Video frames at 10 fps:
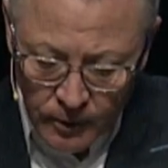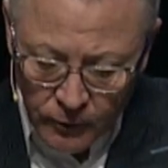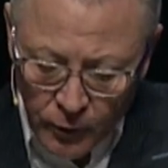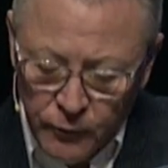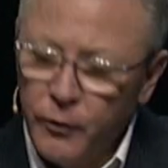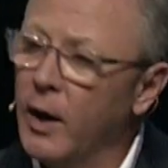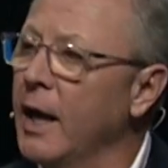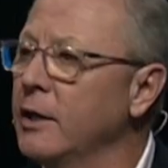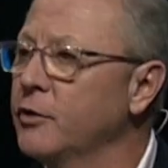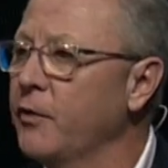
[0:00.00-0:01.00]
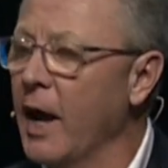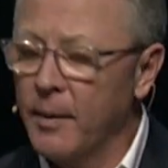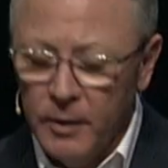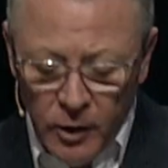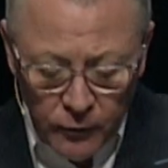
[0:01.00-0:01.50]
for friends,
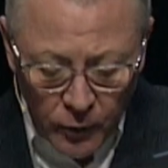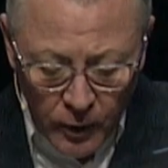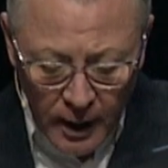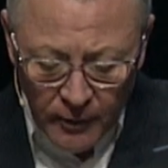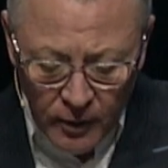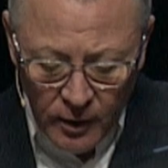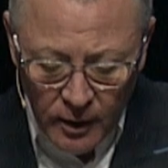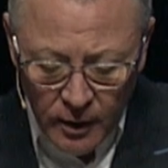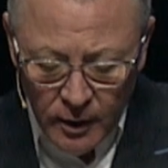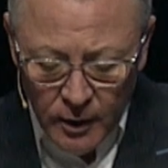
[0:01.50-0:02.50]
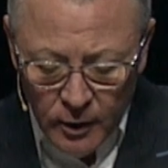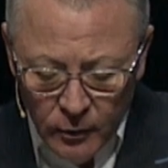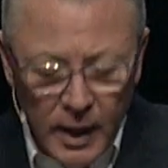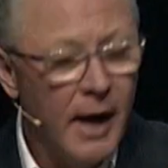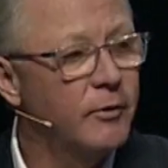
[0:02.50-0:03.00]
family, or for whatever
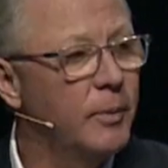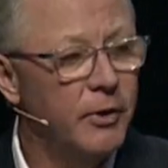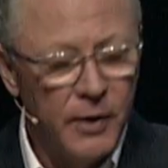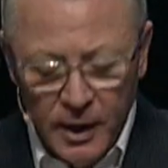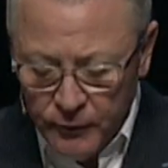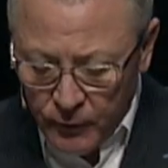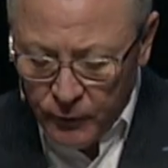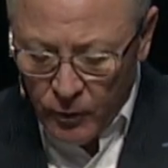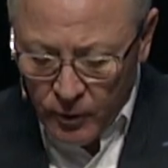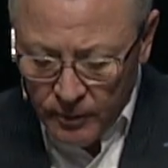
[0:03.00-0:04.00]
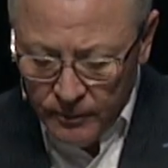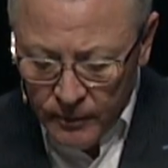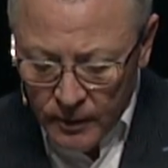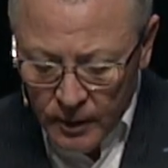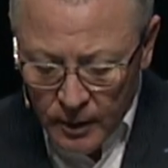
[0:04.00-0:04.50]
we have to be thankful for
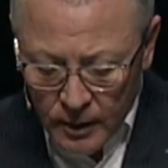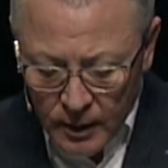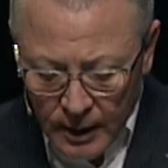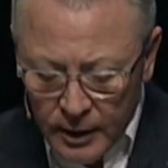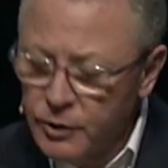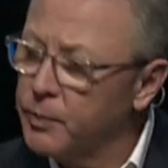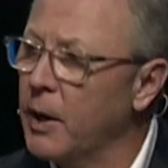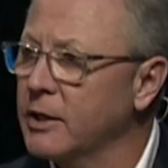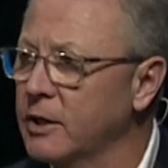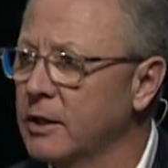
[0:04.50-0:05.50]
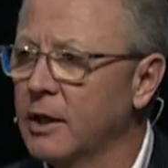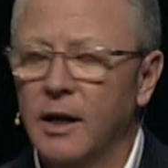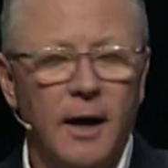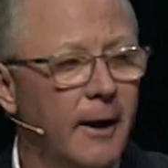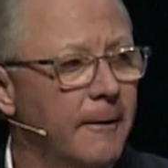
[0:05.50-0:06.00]
and express it to
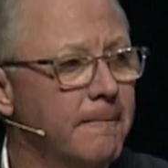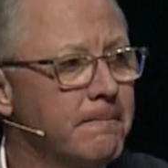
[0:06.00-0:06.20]
God.